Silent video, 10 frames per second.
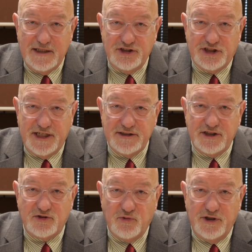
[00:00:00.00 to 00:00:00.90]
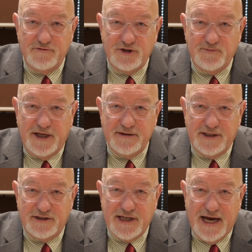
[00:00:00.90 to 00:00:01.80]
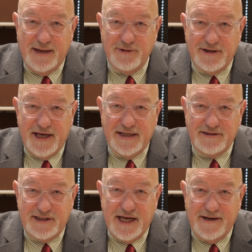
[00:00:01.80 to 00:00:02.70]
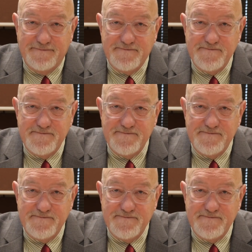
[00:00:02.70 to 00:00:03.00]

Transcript: Jesus would have spent the time of that day.